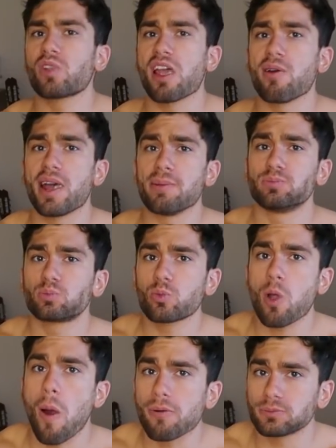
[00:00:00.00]
Anyway,
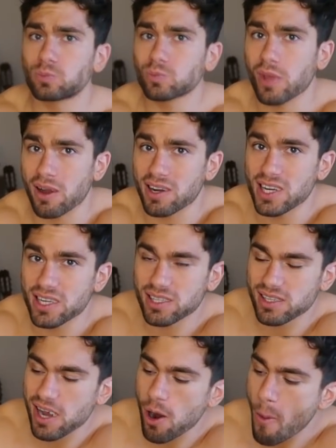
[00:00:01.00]
I'm gonna eat
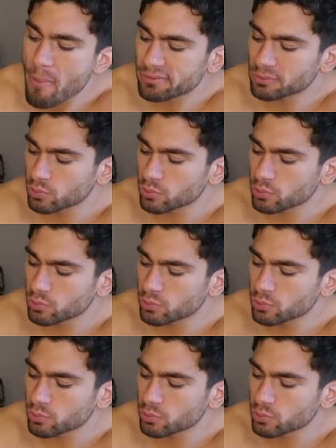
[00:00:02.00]
this now,